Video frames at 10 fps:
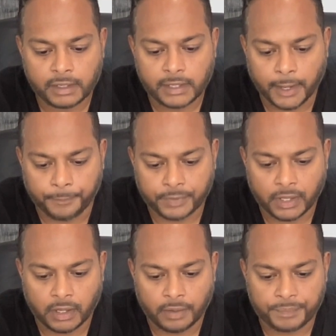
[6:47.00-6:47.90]
now
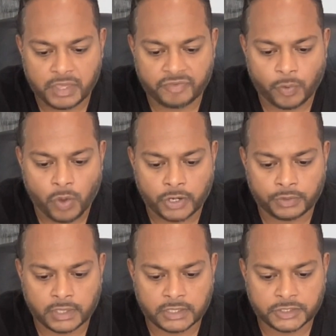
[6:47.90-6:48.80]
um, if I want to
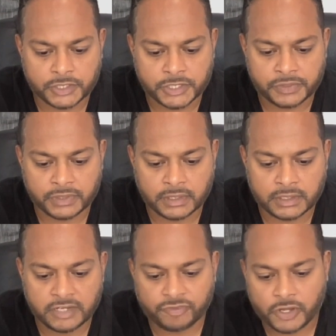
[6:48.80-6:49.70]
uh, turn the
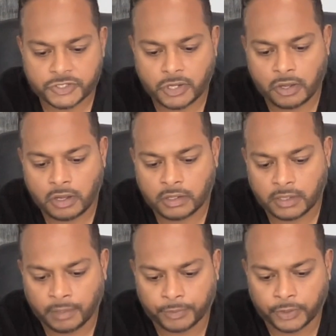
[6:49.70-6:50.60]
defrost on
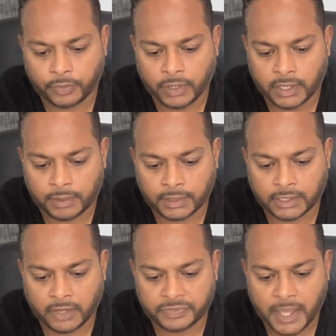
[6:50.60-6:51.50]
I'm going to go ahead and
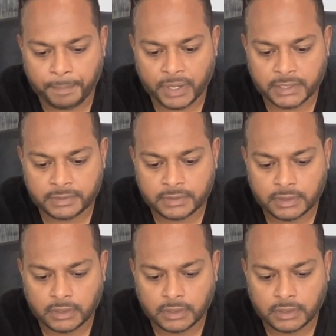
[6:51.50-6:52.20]
click on that button